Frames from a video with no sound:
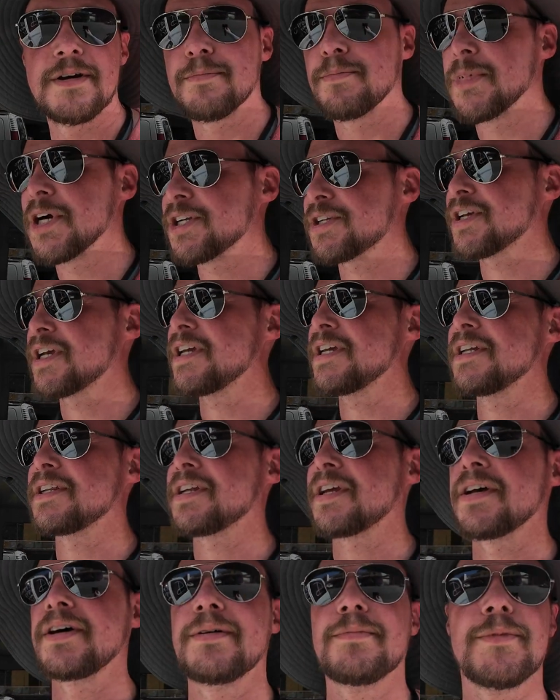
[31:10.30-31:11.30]
much
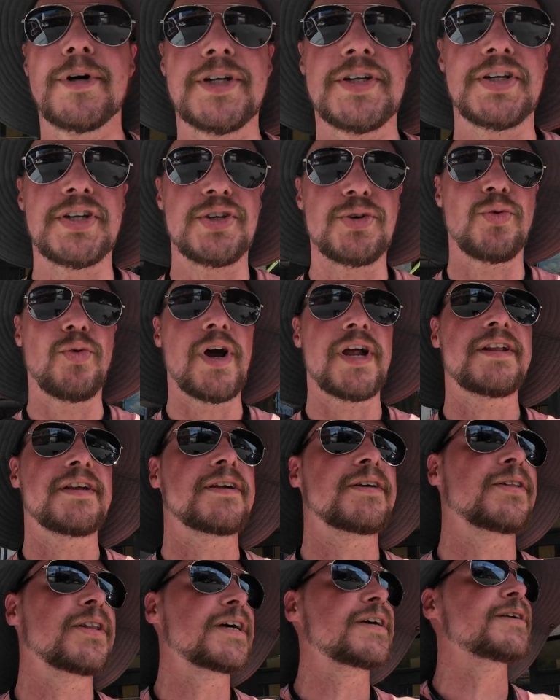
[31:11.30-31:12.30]
heat, much
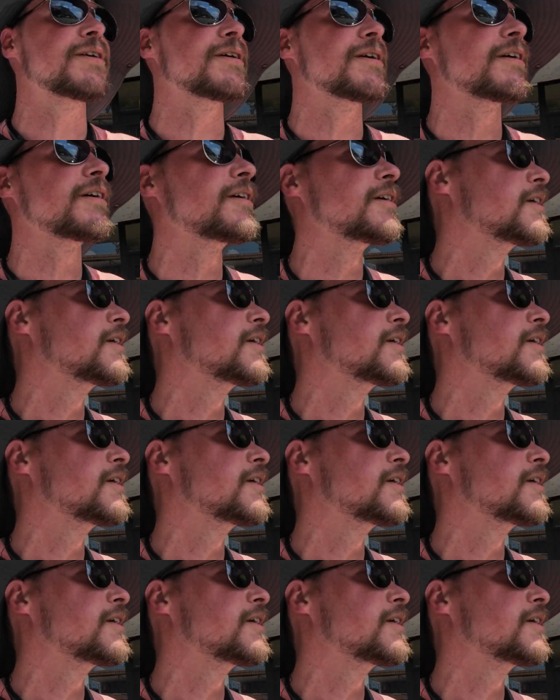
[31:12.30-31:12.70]
sweating later.